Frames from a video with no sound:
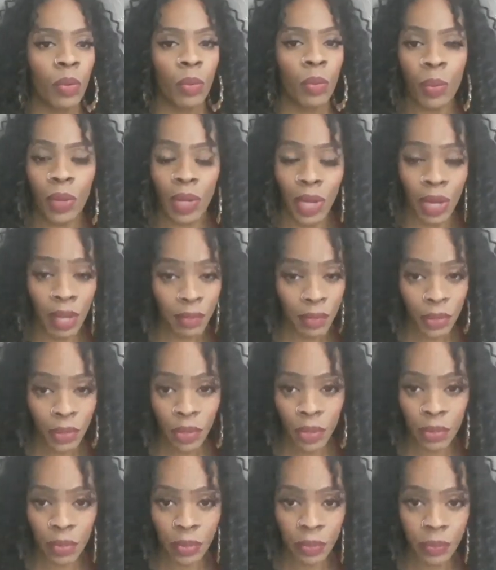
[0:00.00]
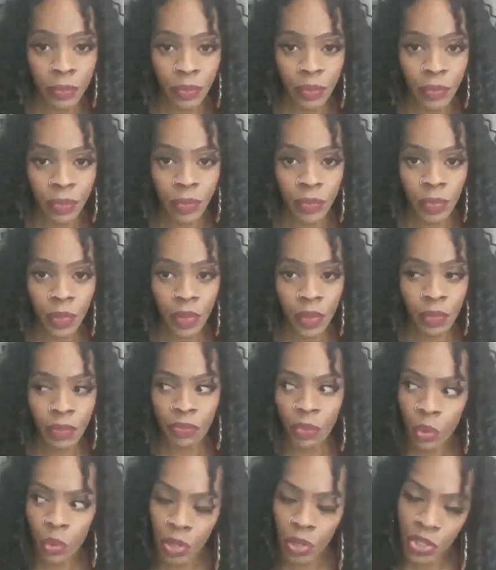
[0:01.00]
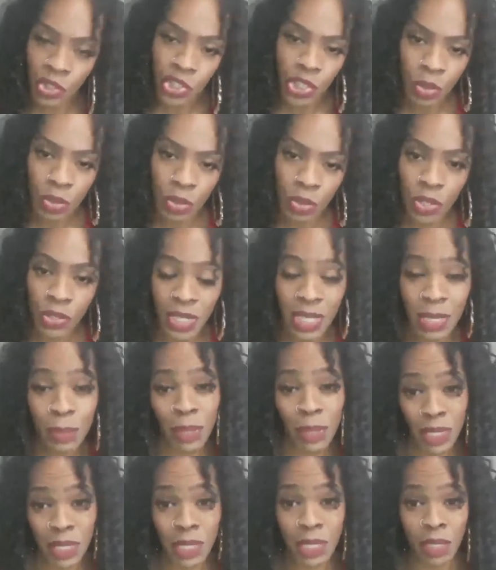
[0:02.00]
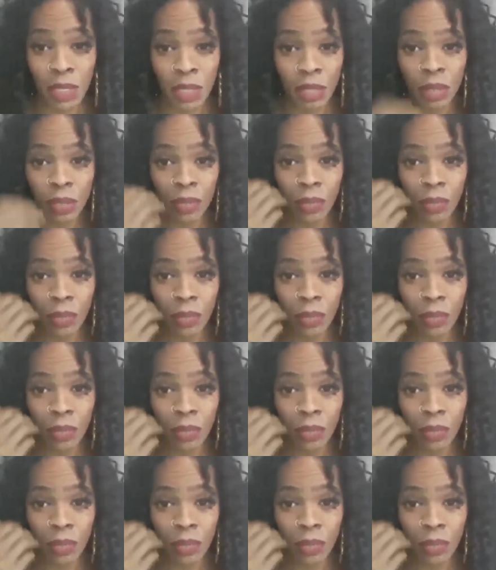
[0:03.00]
whatever. Food and shelter is basic.